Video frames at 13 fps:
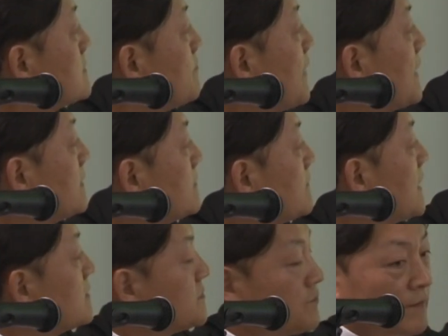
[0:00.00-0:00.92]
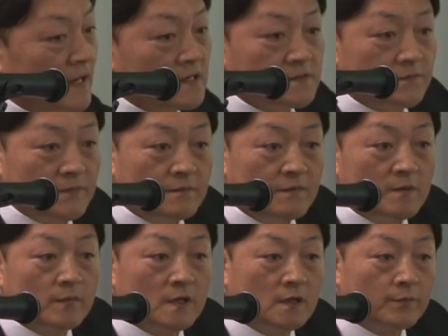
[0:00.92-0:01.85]
a minus
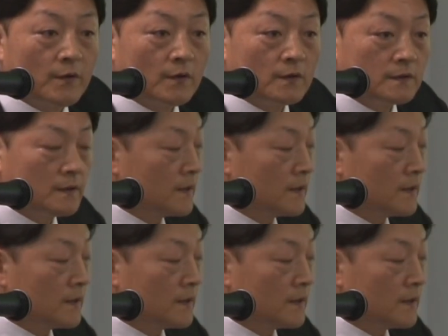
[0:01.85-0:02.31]
15 millivolt,